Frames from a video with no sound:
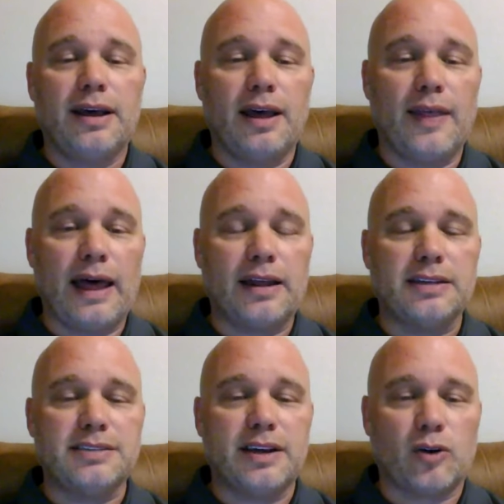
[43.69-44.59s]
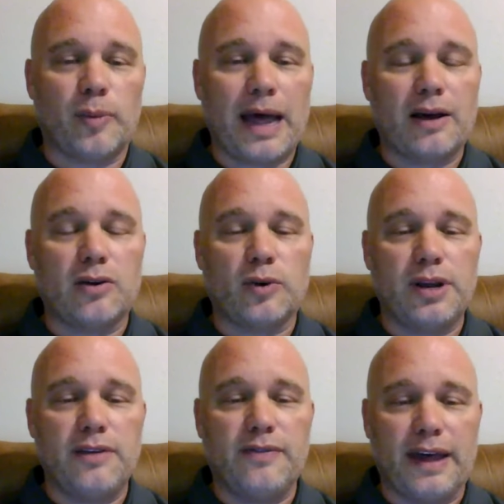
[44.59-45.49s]
and that is Nickelback
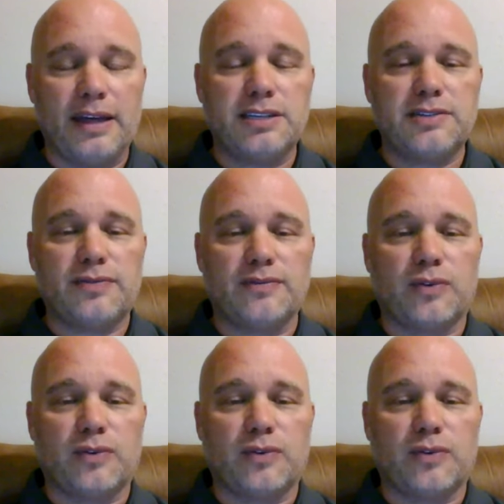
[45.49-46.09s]
Greedy Vance from